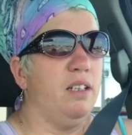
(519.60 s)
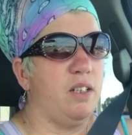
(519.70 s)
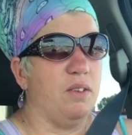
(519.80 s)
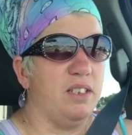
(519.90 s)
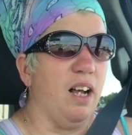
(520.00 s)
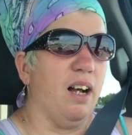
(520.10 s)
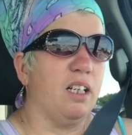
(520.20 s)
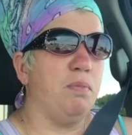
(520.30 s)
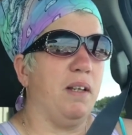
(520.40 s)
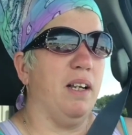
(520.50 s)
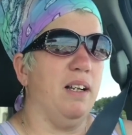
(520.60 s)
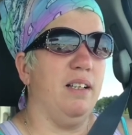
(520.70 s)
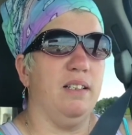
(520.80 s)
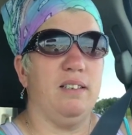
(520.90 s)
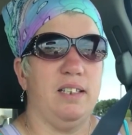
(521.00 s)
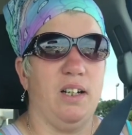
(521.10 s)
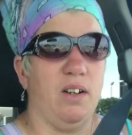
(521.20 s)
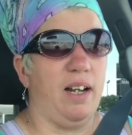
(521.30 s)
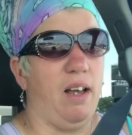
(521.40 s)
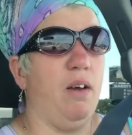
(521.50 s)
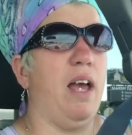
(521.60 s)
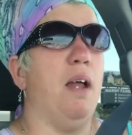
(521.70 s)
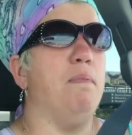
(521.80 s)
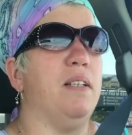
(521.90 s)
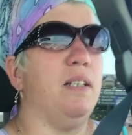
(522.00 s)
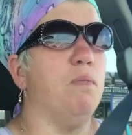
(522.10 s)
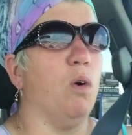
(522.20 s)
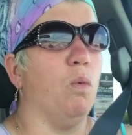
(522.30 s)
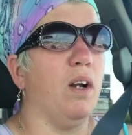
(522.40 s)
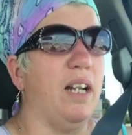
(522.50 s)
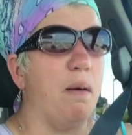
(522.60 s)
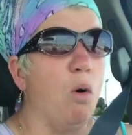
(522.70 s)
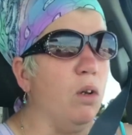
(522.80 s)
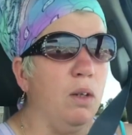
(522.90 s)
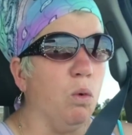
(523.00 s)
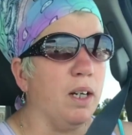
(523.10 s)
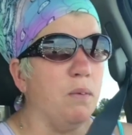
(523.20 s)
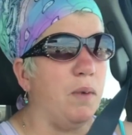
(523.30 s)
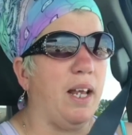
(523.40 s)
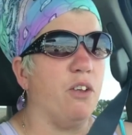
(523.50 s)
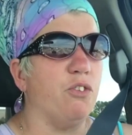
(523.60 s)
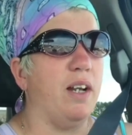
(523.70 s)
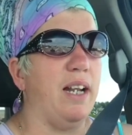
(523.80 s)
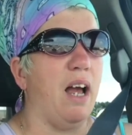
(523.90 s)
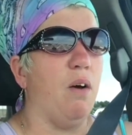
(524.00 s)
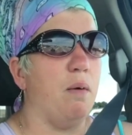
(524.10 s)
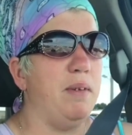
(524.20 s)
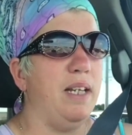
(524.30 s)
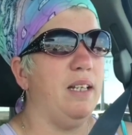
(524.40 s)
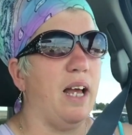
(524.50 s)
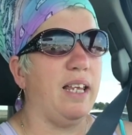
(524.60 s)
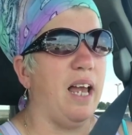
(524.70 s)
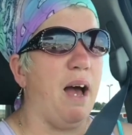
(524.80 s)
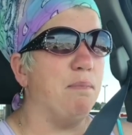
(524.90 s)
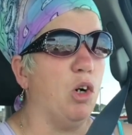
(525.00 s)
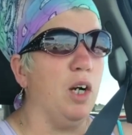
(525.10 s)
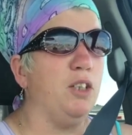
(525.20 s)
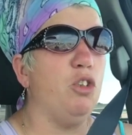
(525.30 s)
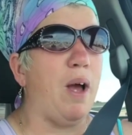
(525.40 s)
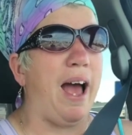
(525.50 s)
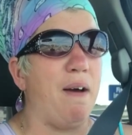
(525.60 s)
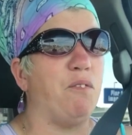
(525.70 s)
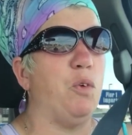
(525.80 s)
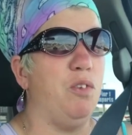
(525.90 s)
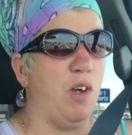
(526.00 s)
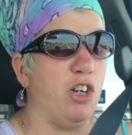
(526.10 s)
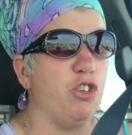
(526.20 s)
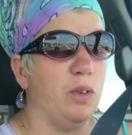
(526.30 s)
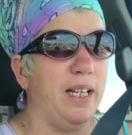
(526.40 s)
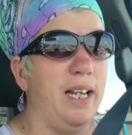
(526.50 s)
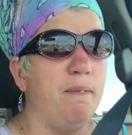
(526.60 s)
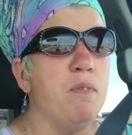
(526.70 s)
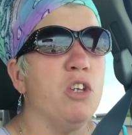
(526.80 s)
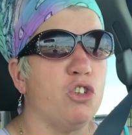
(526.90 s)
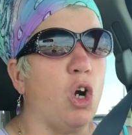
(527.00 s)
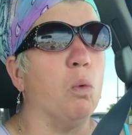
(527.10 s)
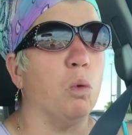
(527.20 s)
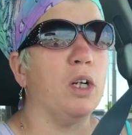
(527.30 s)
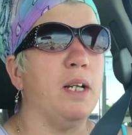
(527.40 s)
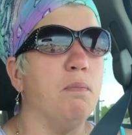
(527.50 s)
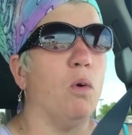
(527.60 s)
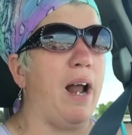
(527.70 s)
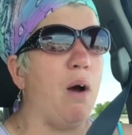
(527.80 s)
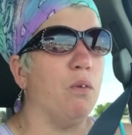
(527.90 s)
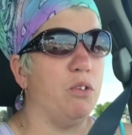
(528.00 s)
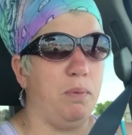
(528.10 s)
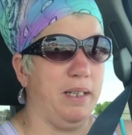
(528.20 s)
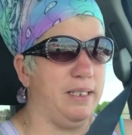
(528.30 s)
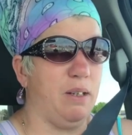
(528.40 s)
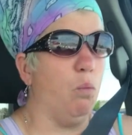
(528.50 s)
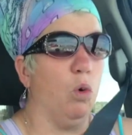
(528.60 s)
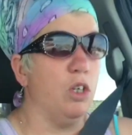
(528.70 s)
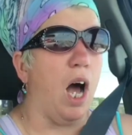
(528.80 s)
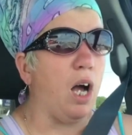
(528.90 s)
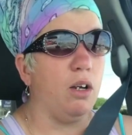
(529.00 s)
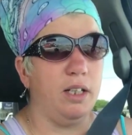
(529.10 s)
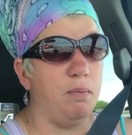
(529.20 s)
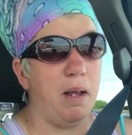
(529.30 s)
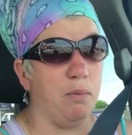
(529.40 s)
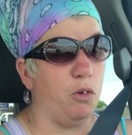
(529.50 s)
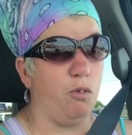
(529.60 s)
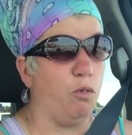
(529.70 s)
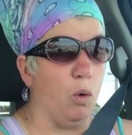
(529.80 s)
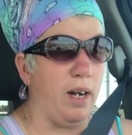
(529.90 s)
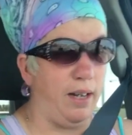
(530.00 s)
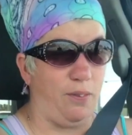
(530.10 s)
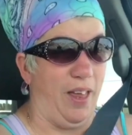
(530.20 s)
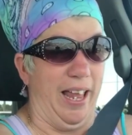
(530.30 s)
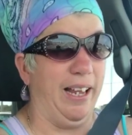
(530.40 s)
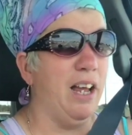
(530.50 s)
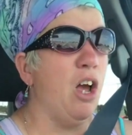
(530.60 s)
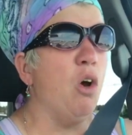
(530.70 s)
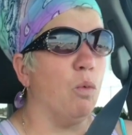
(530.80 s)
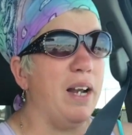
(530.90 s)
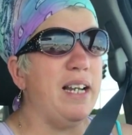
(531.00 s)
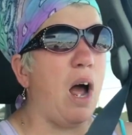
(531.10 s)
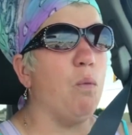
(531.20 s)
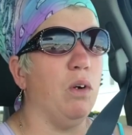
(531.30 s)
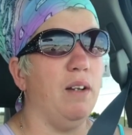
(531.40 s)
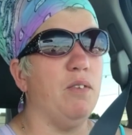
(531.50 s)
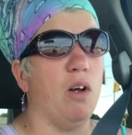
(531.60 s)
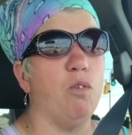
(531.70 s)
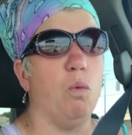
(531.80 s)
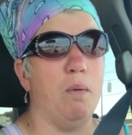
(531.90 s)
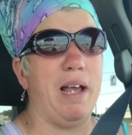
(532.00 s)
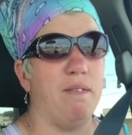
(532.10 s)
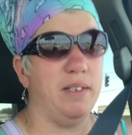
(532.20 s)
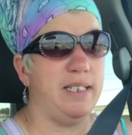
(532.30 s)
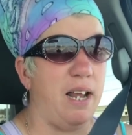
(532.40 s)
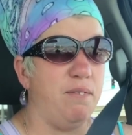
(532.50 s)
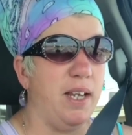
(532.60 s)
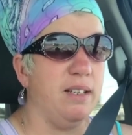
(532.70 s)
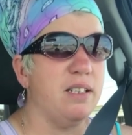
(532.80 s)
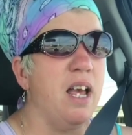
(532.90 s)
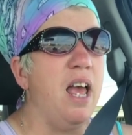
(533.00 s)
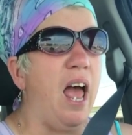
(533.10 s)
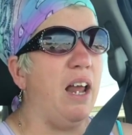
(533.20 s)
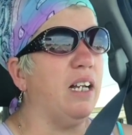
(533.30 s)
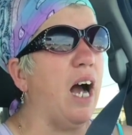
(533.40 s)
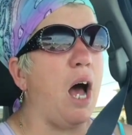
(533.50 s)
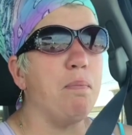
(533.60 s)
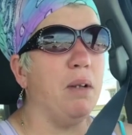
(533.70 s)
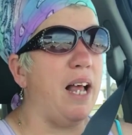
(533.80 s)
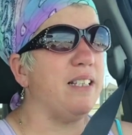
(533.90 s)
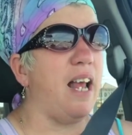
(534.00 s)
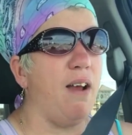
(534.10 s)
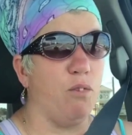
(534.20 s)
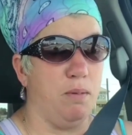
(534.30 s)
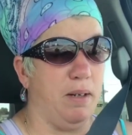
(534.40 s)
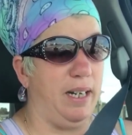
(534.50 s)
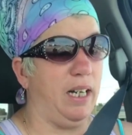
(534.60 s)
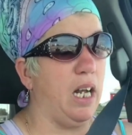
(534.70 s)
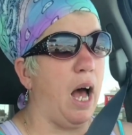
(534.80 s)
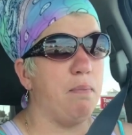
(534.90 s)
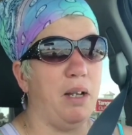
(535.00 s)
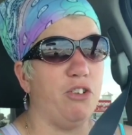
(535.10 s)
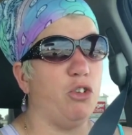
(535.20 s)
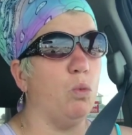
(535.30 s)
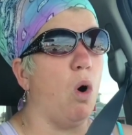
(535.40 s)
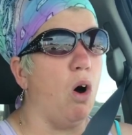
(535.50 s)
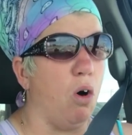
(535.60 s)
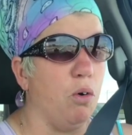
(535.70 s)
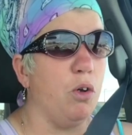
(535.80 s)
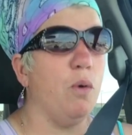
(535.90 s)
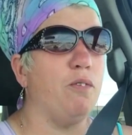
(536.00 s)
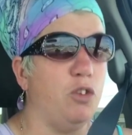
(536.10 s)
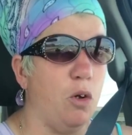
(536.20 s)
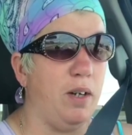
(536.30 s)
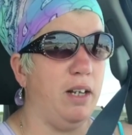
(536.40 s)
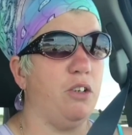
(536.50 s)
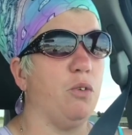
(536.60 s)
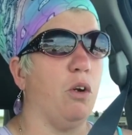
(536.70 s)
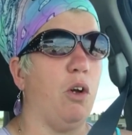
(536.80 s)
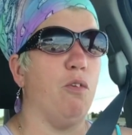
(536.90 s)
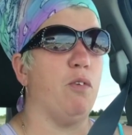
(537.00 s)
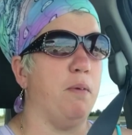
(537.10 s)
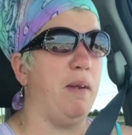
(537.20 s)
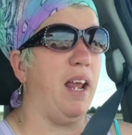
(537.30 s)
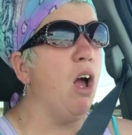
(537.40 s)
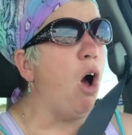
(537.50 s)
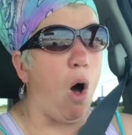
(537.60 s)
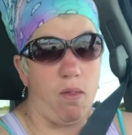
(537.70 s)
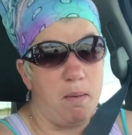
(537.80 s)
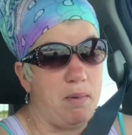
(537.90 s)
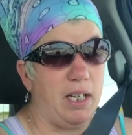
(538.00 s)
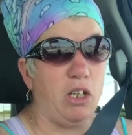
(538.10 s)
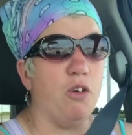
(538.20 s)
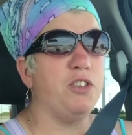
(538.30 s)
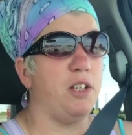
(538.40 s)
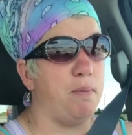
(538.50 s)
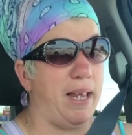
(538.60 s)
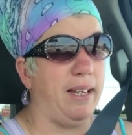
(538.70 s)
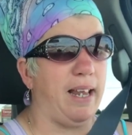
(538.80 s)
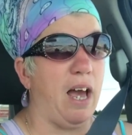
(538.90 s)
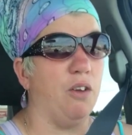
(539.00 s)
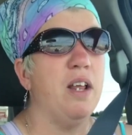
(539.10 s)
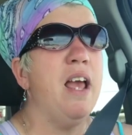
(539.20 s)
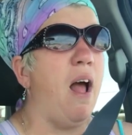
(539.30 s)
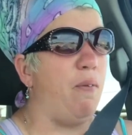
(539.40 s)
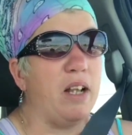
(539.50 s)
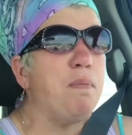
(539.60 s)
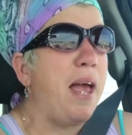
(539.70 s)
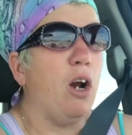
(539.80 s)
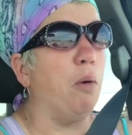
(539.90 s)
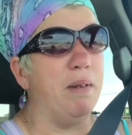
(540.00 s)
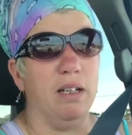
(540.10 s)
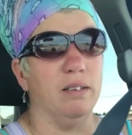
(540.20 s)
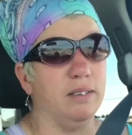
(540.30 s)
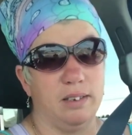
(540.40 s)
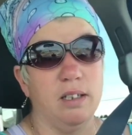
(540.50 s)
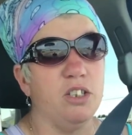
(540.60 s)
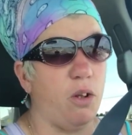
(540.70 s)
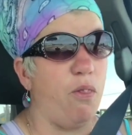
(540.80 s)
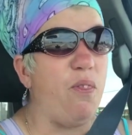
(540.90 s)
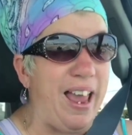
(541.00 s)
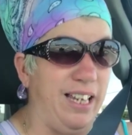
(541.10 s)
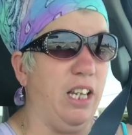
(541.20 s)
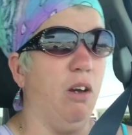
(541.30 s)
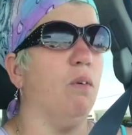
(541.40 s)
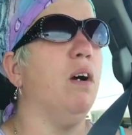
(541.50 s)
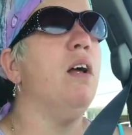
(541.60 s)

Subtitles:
So it sucks because here I go again, missing more work. And I'm only working weekends right now. I mean, I'm going to have to eventually start working more hours because we're not going to be able to afford anything. Right now, we're living off of what we have in savings. And God bless everybody. God bless you all who have donated to our GoFundMe. All that money goes to the bank account, and that's paying our bills. So thank you.